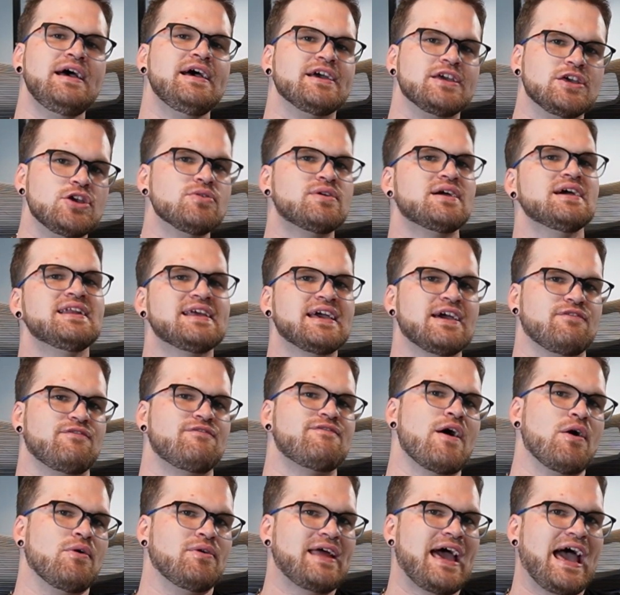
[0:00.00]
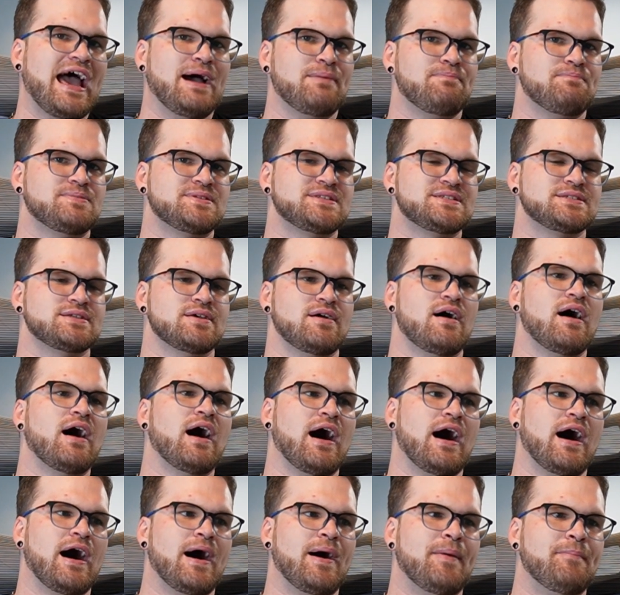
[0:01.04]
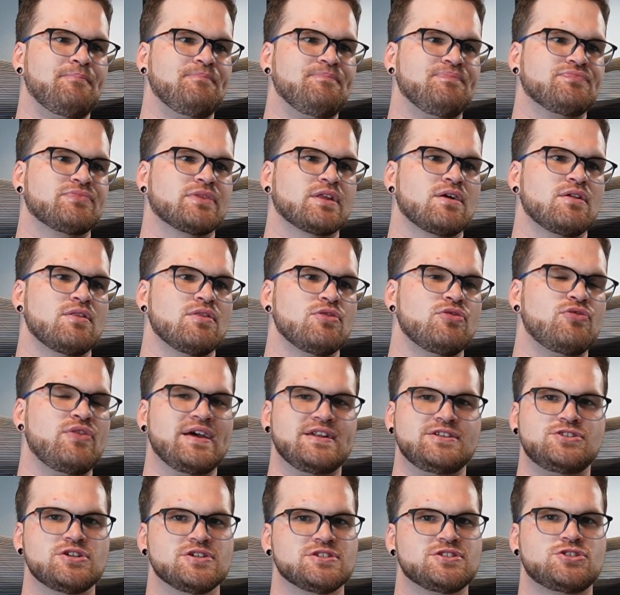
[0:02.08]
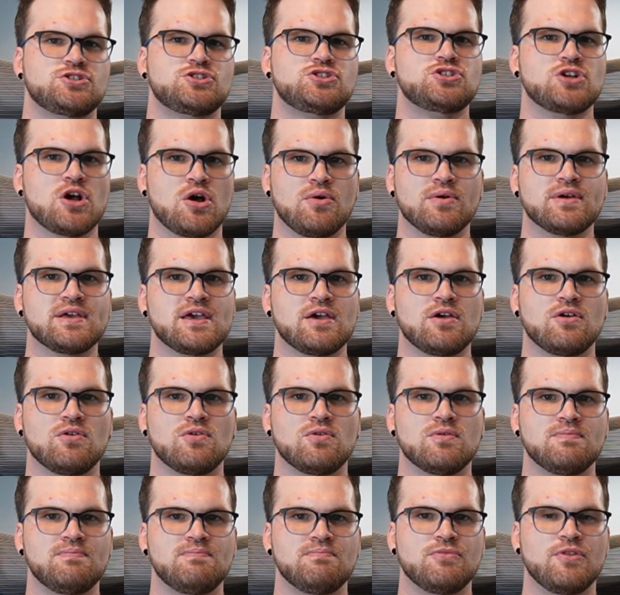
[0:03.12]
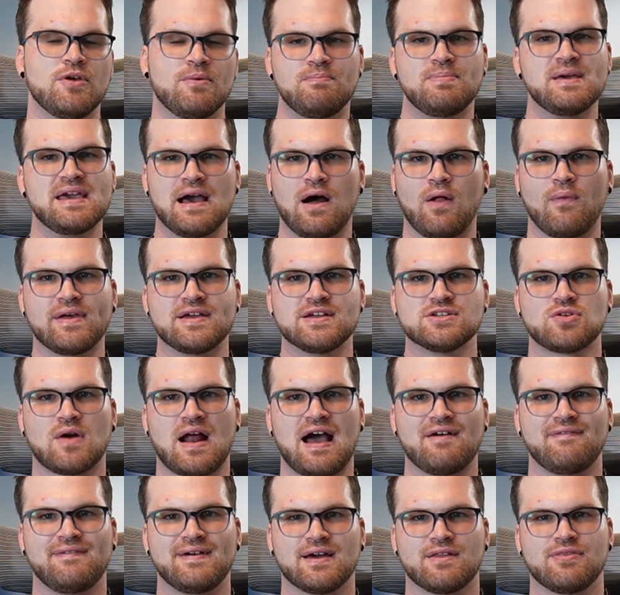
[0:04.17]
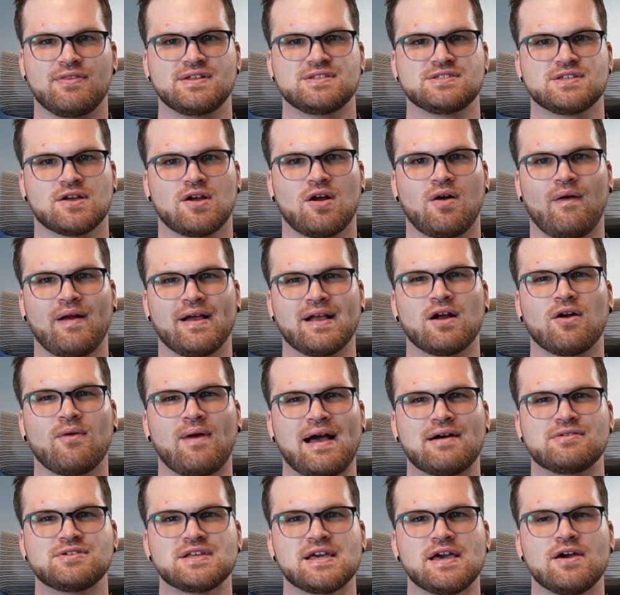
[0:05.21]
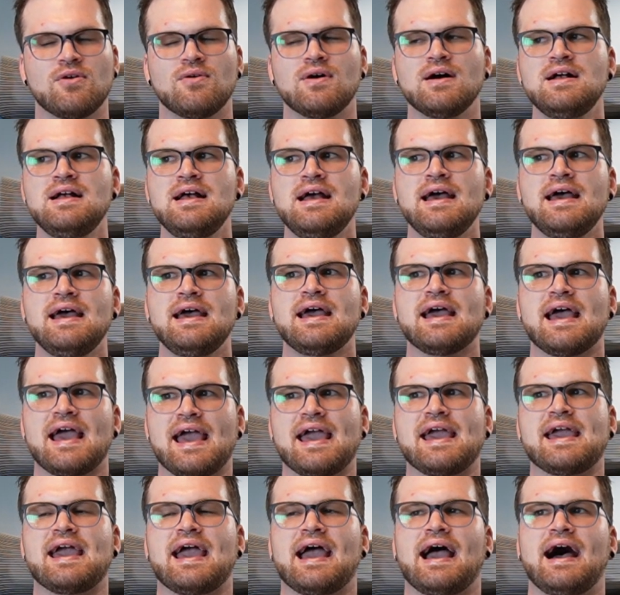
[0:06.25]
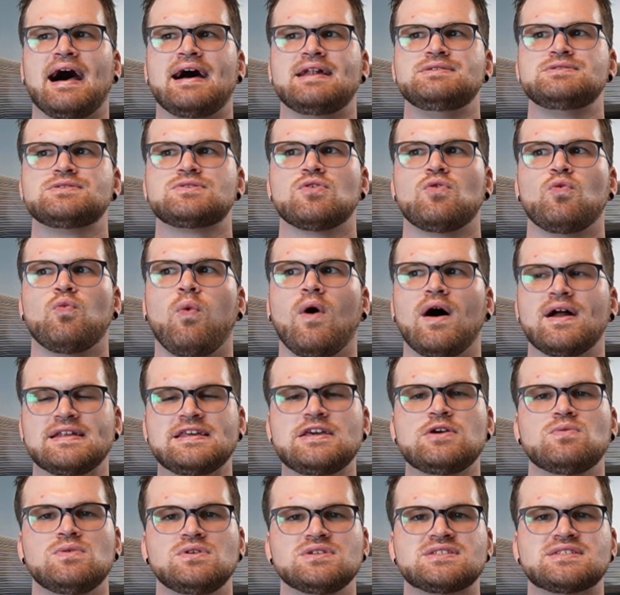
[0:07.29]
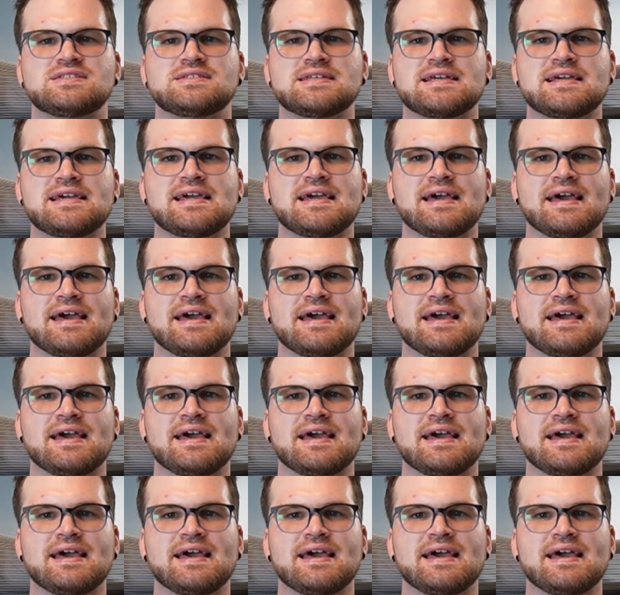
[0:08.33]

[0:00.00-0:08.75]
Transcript: You can get phone apps that just show you the BLE traffic that's occurring around you, and what you will see